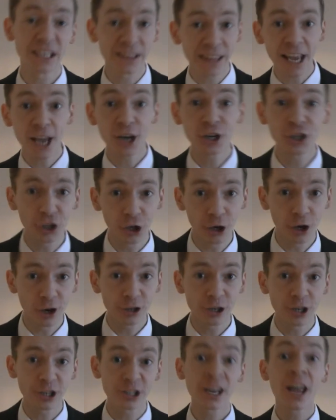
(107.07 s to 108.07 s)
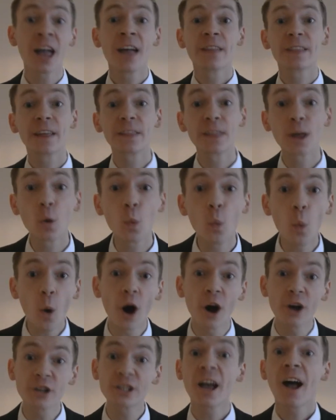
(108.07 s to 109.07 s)
and they assured us that there
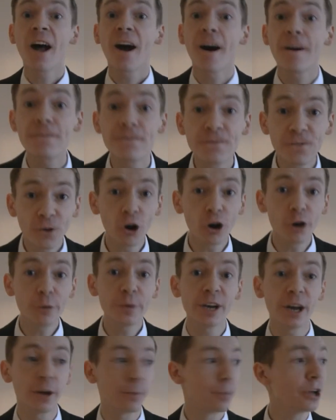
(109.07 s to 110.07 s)
was a formula,